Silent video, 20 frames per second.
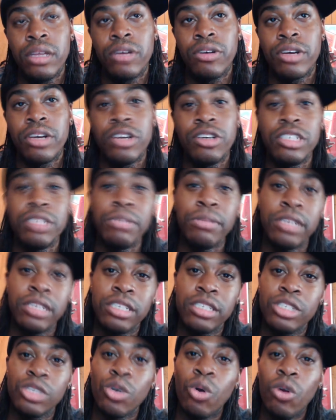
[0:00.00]
Yo, Kirishima
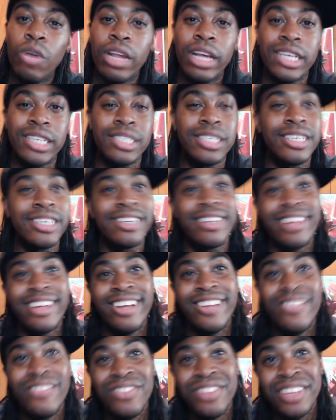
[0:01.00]
stole that shit.
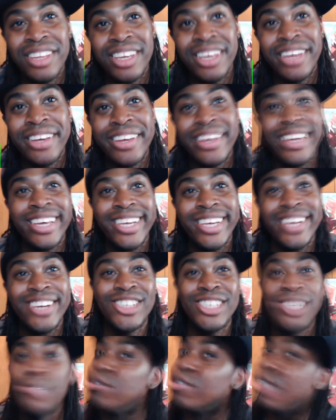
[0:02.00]

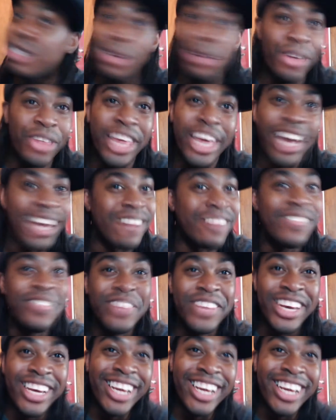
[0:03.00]
Kirishima stole that.